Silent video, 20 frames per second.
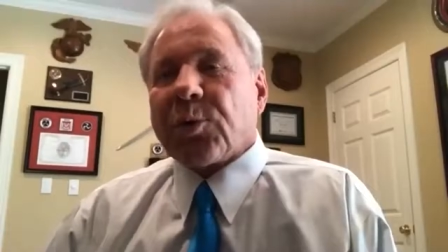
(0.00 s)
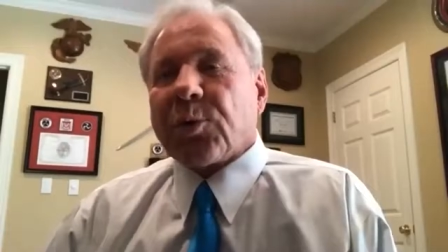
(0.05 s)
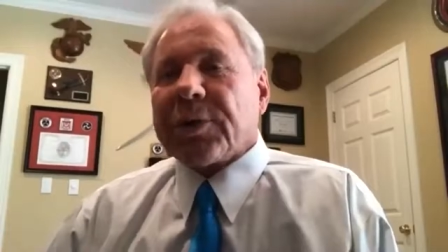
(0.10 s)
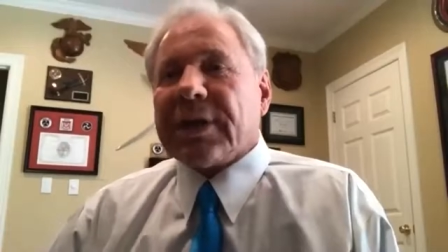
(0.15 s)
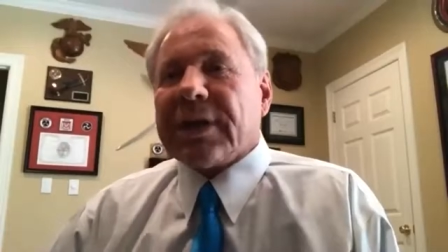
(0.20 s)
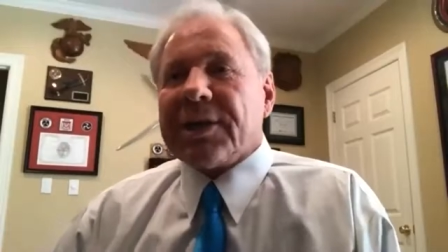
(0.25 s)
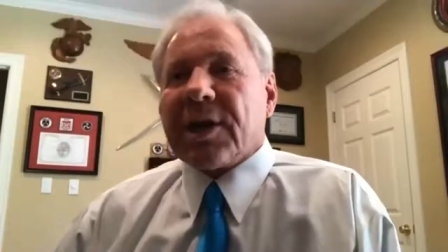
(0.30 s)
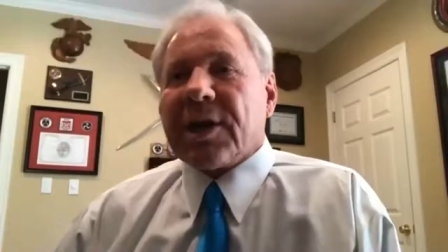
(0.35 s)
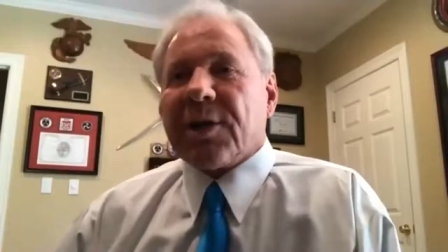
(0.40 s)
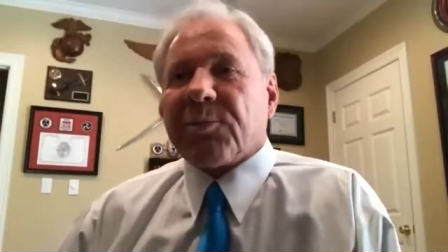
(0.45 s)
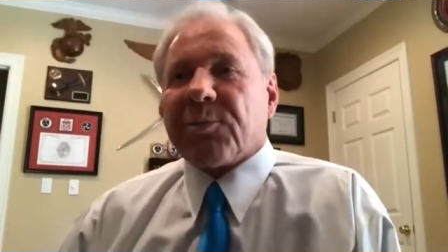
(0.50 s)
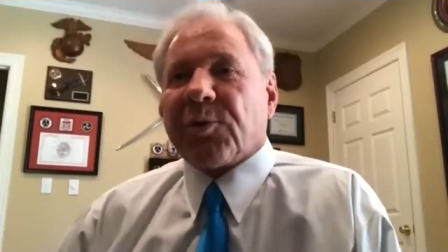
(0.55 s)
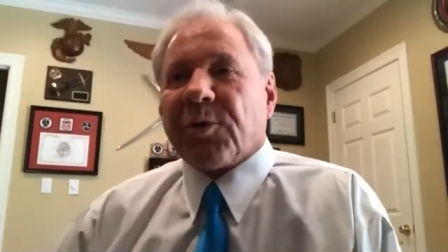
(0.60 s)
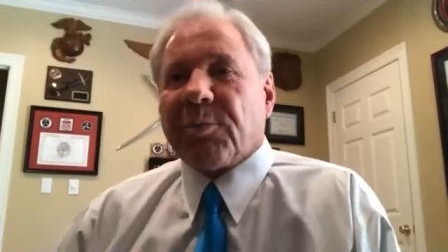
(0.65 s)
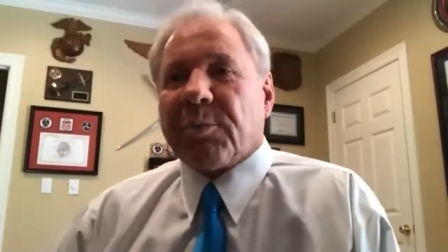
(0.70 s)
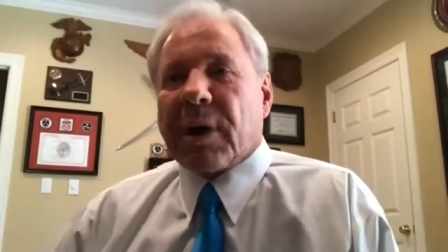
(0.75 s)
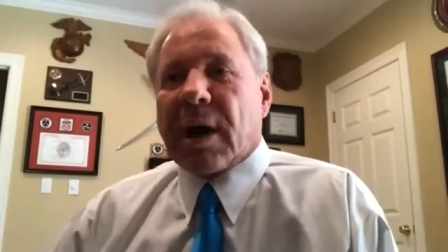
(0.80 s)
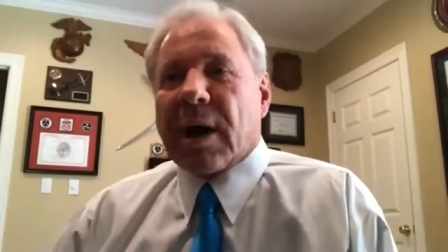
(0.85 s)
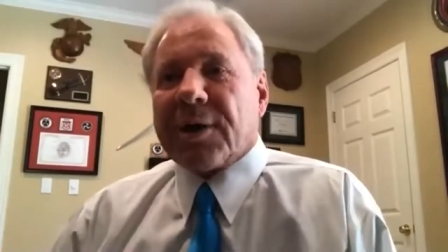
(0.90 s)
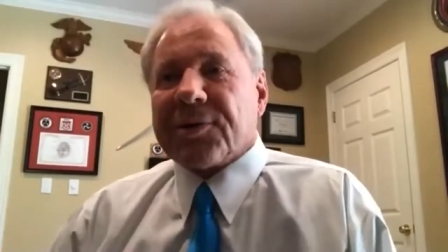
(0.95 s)
a number
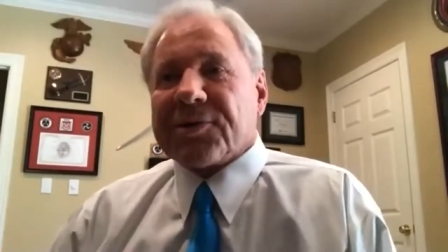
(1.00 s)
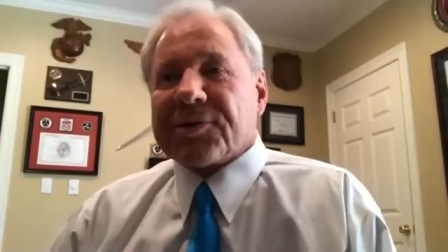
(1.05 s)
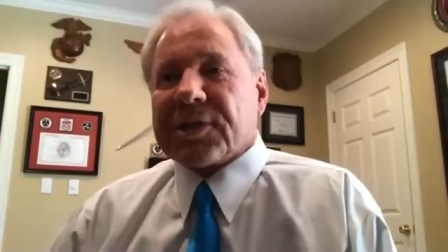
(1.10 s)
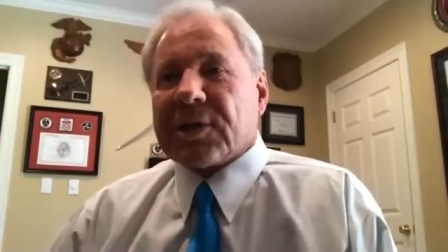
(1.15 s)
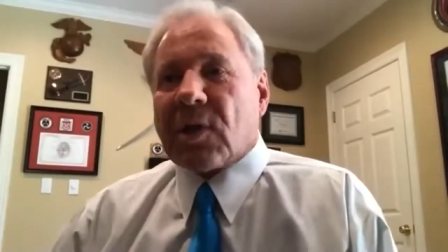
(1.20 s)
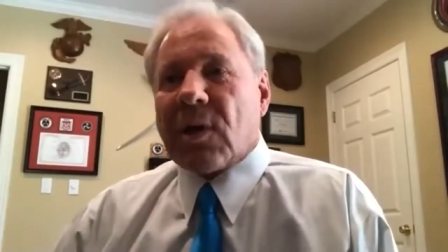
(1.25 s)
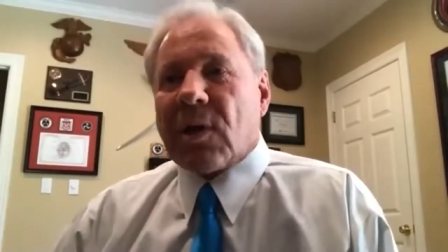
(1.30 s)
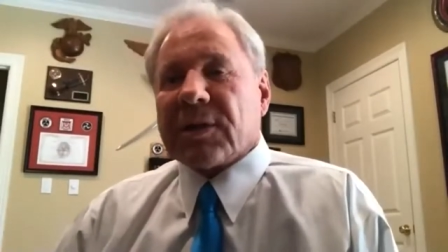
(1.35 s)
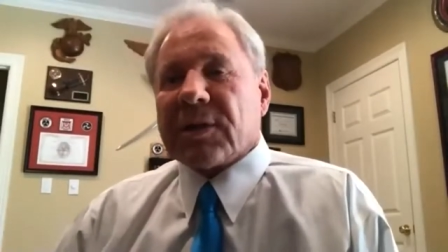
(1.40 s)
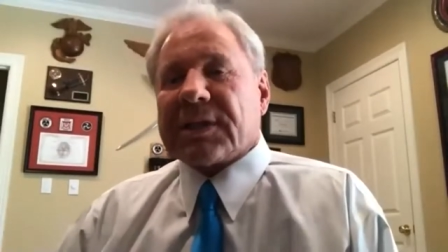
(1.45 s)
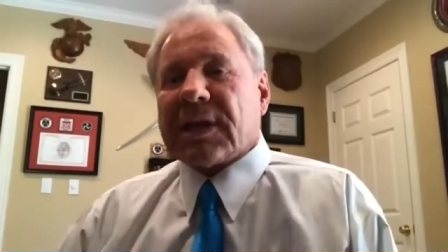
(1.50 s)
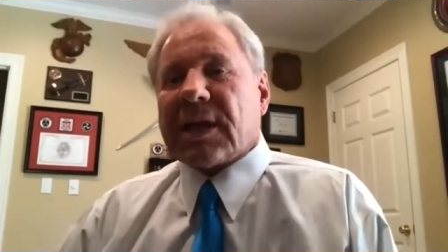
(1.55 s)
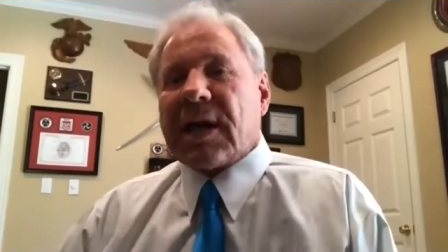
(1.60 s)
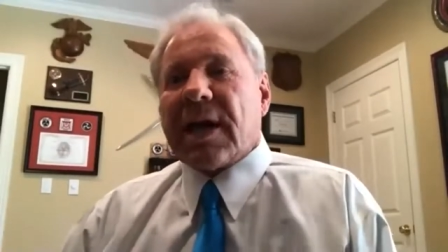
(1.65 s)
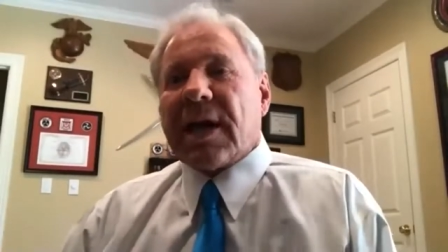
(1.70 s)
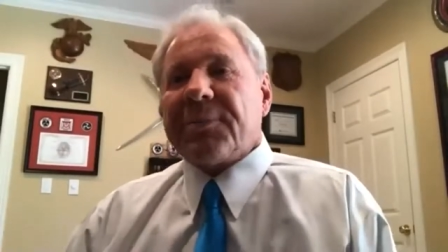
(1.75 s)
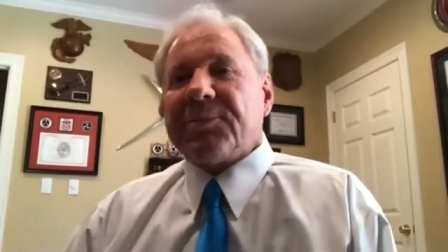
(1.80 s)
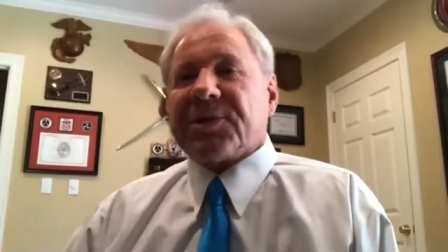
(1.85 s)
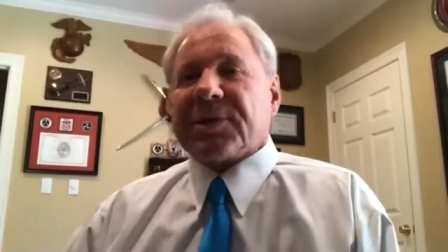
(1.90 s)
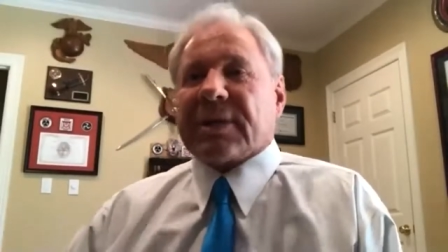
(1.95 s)
of buyers at all
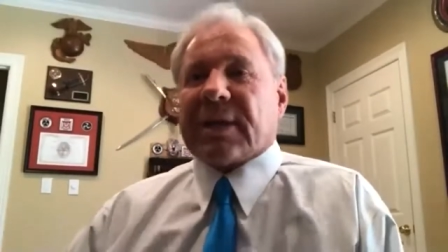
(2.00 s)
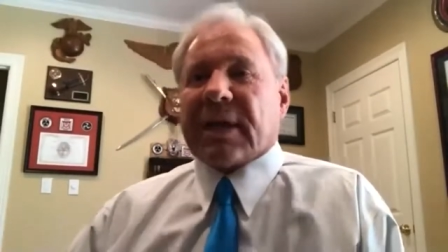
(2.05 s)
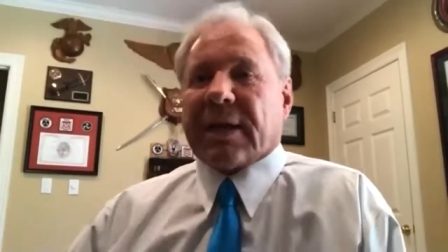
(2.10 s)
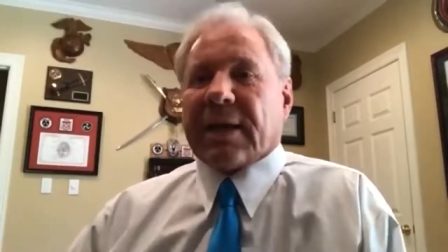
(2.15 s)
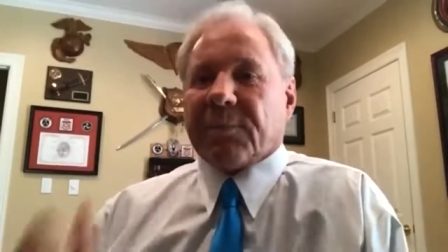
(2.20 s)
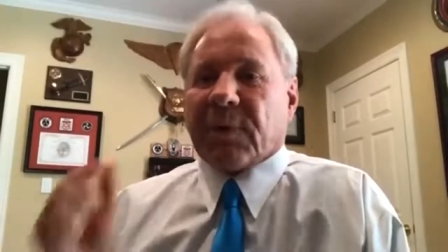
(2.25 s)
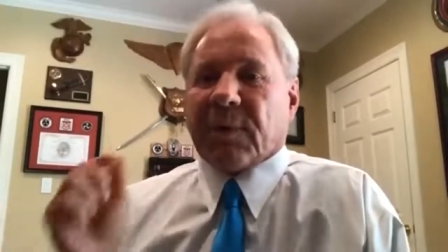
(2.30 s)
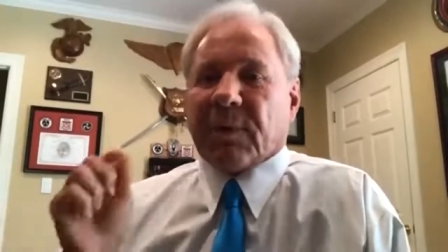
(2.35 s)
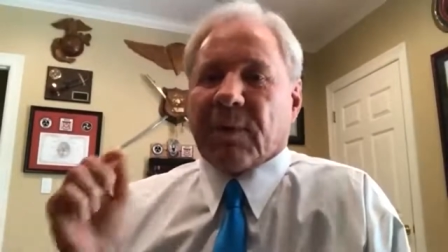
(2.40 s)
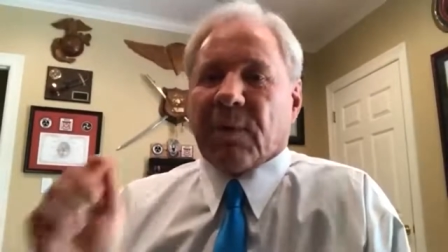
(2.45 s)
times, and I'm